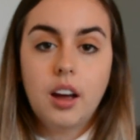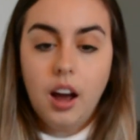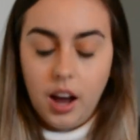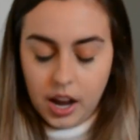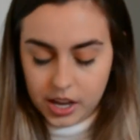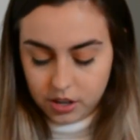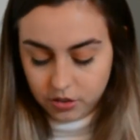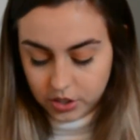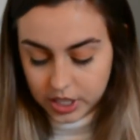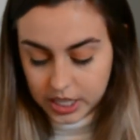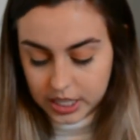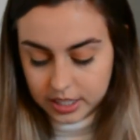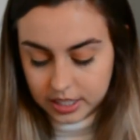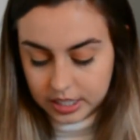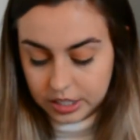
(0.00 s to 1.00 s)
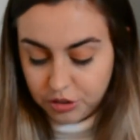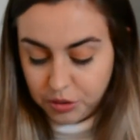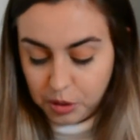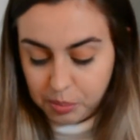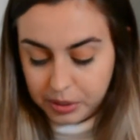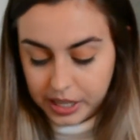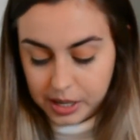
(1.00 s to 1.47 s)
IUDs. This is from
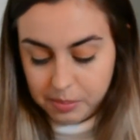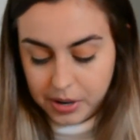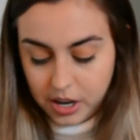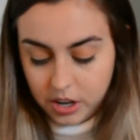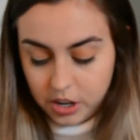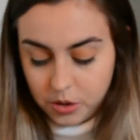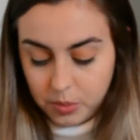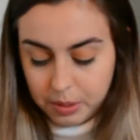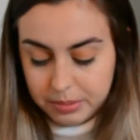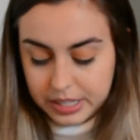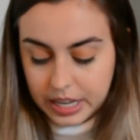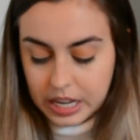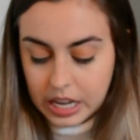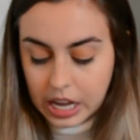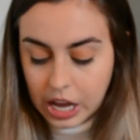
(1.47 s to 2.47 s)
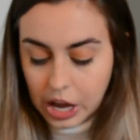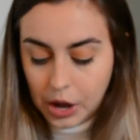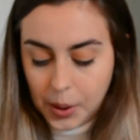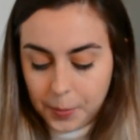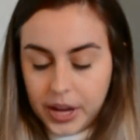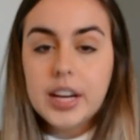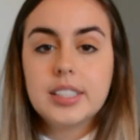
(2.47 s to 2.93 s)
the Planned Parenthood website,
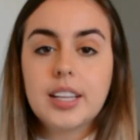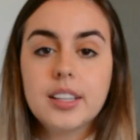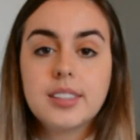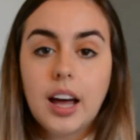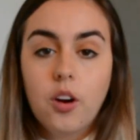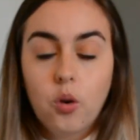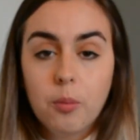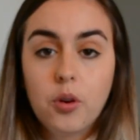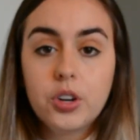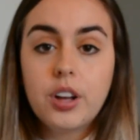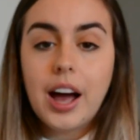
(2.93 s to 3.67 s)
but it says that hormonal